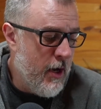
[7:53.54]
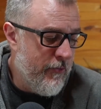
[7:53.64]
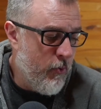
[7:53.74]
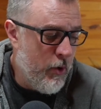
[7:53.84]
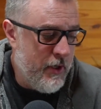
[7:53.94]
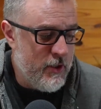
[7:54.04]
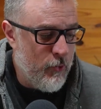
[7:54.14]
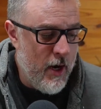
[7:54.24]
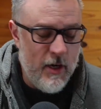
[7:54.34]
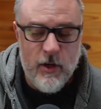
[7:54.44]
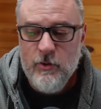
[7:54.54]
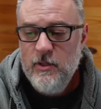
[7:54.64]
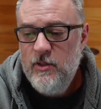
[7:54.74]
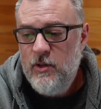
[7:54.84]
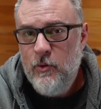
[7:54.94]
for these
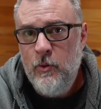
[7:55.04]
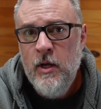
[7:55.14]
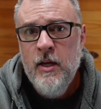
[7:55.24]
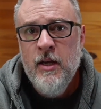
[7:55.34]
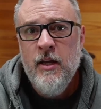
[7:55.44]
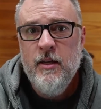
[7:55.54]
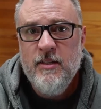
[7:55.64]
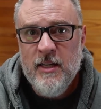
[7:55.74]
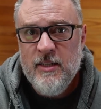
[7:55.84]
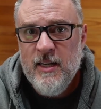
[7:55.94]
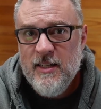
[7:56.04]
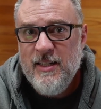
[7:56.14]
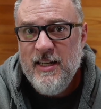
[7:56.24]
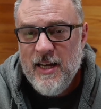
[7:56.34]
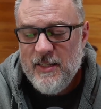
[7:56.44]
radios. So
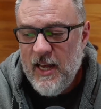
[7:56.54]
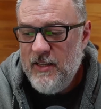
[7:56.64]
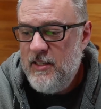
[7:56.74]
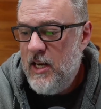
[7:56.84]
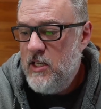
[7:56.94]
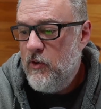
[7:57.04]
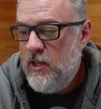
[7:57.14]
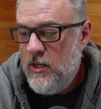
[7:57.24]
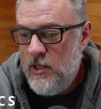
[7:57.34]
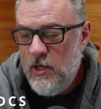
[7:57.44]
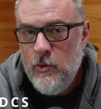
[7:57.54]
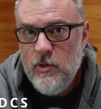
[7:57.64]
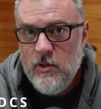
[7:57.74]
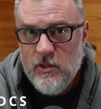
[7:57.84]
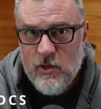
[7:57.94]
CTCSS stands for
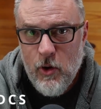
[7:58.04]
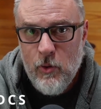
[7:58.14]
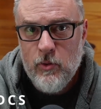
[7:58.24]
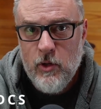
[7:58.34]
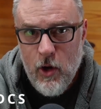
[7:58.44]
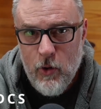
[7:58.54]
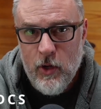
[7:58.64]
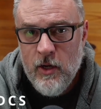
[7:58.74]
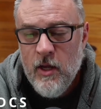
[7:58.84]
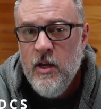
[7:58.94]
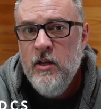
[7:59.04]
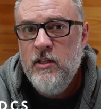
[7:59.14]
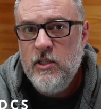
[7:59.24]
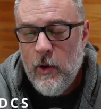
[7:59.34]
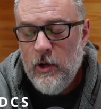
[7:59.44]
Continuous Tone Coded
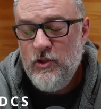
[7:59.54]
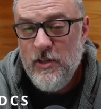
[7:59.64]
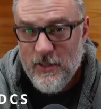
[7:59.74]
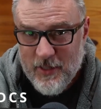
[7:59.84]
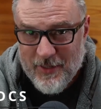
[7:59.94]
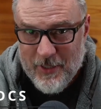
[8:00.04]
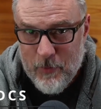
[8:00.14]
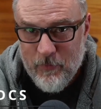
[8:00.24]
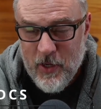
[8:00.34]
Squelch System.